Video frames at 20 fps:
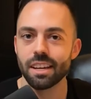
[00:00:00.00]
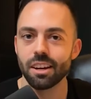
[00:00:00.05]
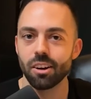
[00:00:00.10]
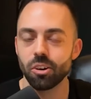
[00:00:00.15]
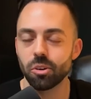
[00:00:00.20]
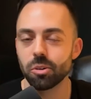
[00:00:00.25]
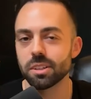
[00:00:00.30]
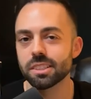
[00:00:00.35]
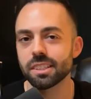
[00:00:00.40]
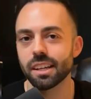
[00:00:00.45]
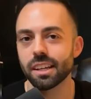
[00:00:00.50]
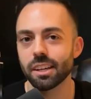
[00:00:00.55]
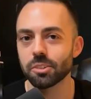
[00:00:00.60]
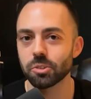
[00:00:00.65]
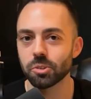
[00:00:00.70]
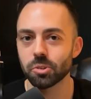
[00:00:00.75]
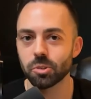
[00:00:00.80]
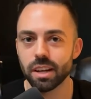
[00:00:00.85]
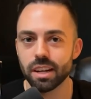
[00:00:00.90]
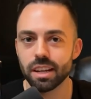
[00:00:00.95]
Always kind of
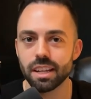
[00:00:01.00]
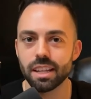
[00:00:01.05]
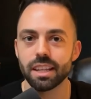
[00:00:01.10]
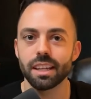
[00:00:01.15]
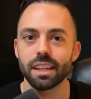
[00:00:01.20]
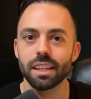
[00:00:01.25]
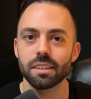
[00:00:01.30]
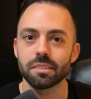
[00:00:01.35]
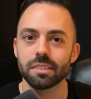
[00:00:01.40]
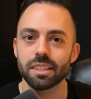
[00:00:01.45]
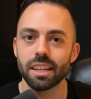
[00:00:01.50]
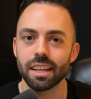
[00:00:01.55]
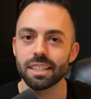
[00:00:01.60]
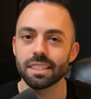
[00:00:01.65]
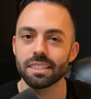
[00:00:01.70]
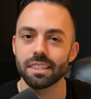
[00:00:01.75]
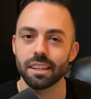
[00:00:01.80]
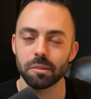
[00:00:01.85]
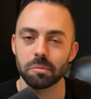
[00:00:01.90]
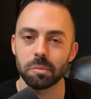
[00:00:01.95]
training and
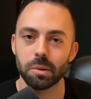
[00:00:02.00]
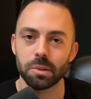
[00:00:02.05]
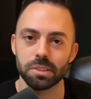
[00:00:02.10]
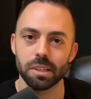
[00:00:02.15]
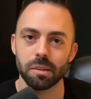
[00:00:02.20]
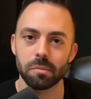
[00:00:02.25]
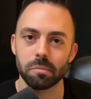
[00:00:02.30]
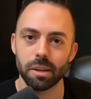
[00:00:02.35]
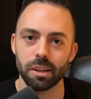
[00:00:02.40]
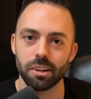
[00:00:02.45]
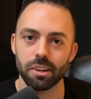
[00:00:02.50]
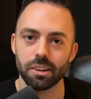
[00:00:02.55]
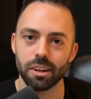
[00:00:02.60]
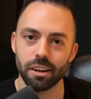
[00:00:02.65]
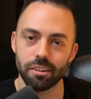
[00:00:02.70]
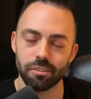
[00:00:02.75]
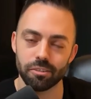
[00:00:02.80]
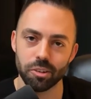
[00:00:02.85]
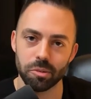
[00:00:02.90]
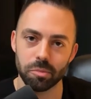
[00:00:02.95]
getting ten percent better
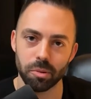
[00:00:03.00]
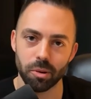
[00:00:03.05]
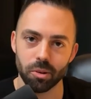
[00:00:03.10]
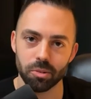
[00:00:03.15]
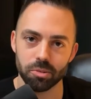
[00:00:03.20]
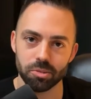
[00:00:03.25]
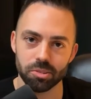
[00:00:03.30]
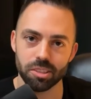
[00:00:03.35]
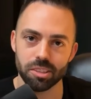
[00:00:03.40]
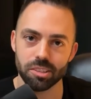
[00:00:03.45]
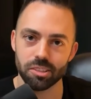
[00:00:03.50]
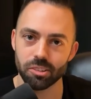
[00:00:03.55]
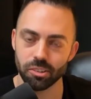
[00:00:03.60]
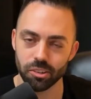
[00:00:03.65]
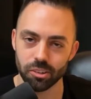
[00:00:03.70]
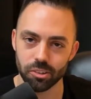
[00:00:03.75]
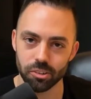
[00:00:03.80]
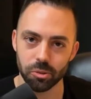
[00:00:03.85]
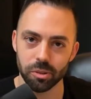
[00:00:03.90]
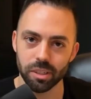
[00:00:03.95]
every post until
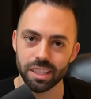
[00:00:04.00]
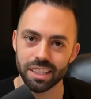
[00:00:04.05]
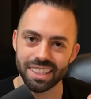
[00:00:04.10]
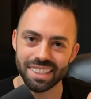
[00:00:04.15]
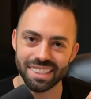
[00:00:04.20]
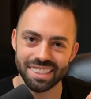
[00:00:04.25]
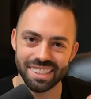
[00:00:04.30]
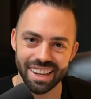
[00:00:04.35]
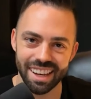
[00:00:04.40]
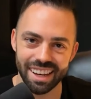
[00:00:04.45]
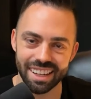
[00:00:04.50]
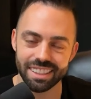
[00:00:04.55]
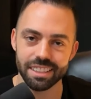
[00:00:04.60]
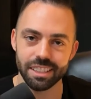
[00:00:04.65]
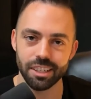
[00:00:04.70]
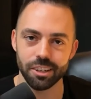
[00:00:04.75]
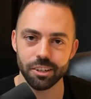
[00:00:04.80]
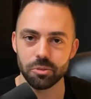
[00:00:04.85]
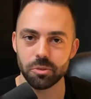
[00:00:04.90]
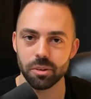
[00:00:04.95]
they're doing it exactly
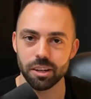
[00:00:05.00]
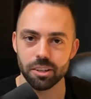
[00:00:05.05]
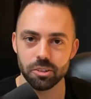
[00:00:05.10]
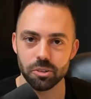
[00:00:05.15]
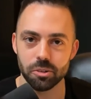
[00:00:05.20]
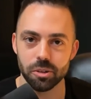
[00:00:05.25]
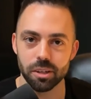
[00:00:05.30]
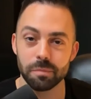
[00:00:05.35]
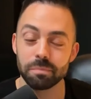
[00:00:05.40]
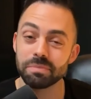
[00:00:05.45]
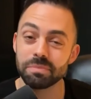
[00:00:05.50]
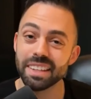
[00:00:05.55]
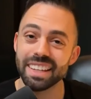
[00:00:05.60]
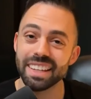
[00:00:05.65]
how you want to do it.